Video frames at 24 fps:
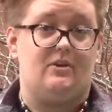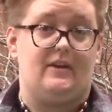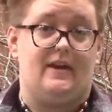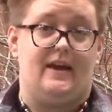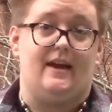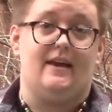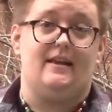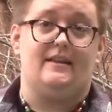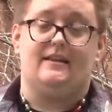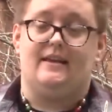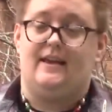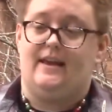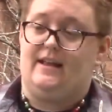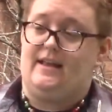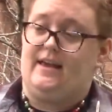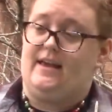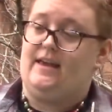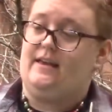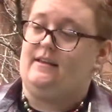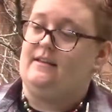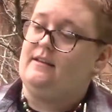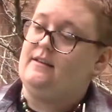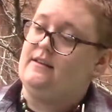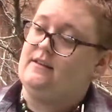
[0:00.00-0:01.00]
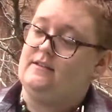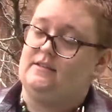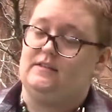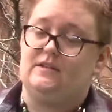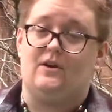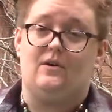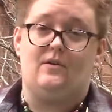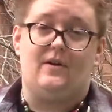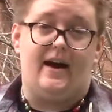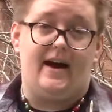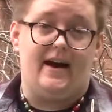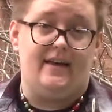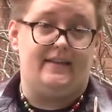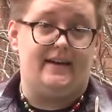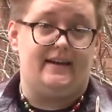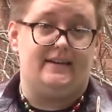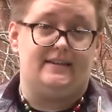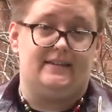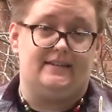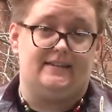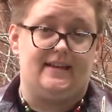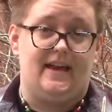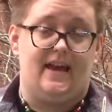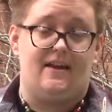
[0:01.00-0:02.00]
plant in it, so I like
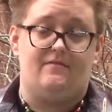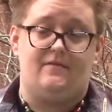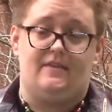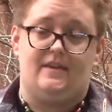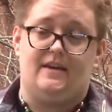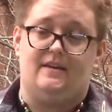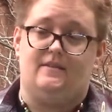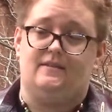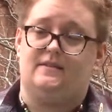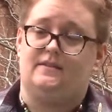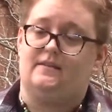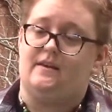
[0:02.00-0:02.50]
to save these.